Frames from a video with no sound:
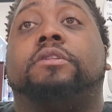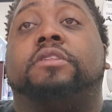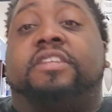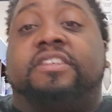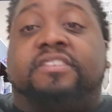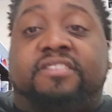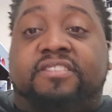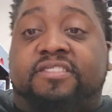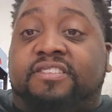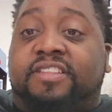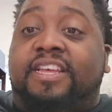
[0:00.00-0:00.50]

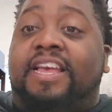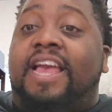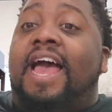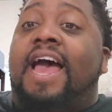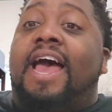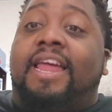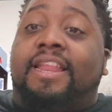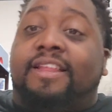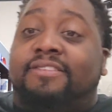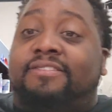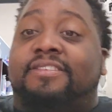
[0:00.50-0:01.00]
This is the
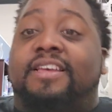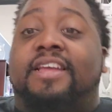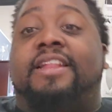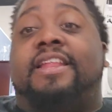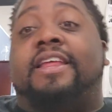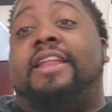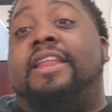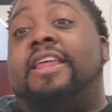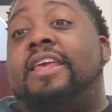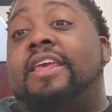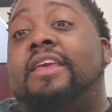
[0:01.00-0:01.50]
guy that
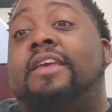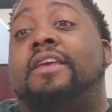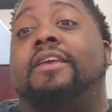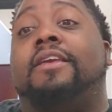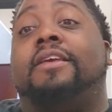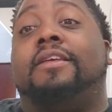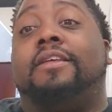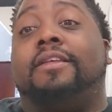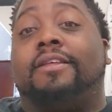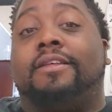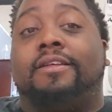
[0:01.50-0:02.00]
said that
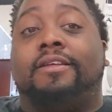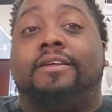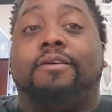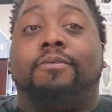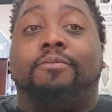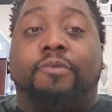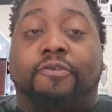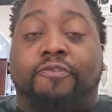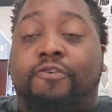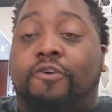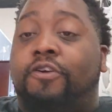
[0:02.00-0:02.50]
he
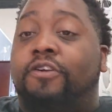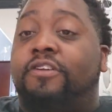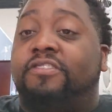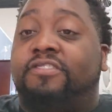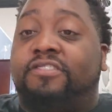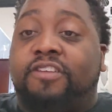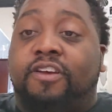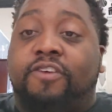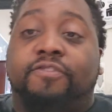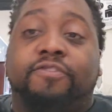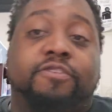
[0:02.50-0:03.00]
referred
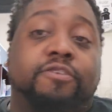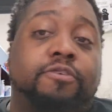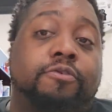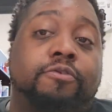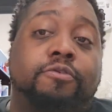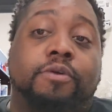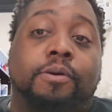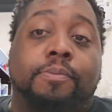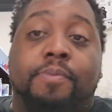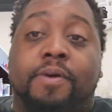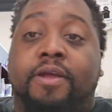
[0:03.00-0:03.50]
himself
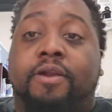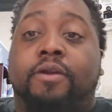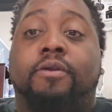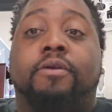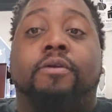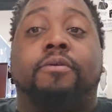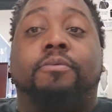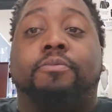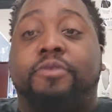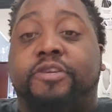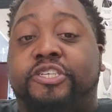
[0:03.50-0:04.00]
to a
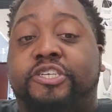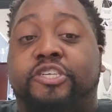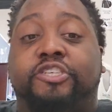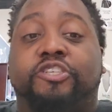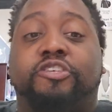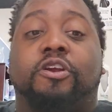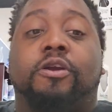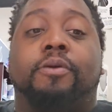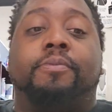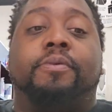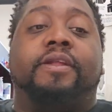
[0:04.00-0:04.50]
better Richard
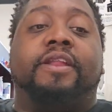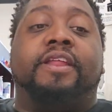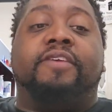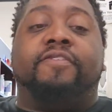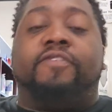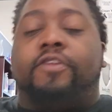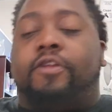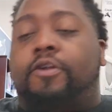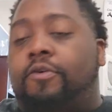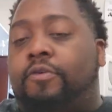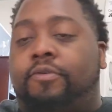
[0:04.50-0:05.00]
Sherman,
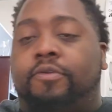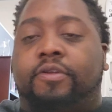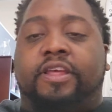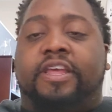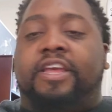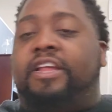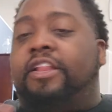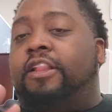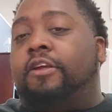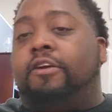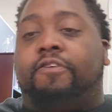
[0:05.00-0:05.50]
even though
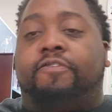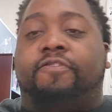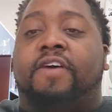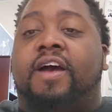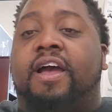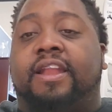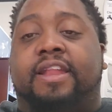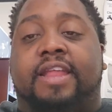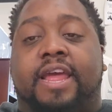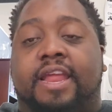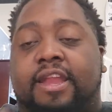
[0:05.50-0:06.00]
he
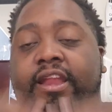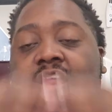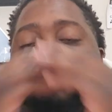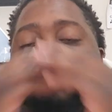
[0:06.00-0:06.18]
clarified that